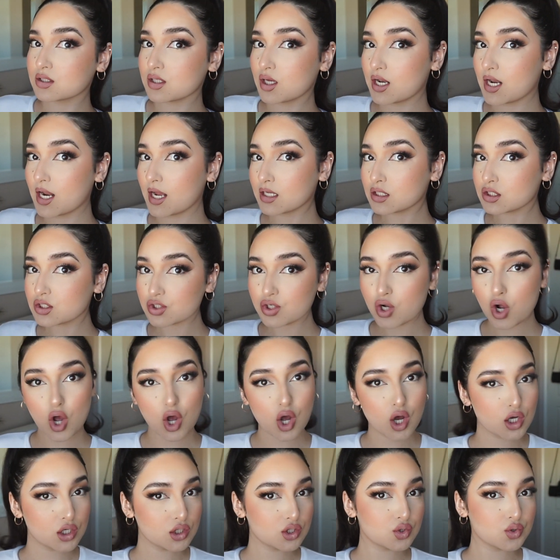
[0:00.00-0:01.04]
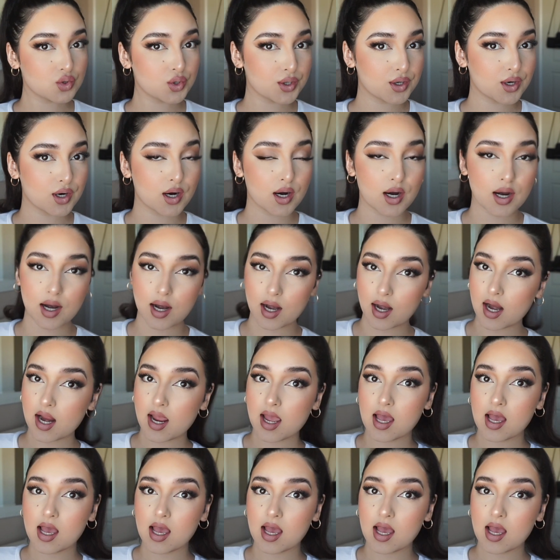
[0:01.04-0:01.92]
a nice contour,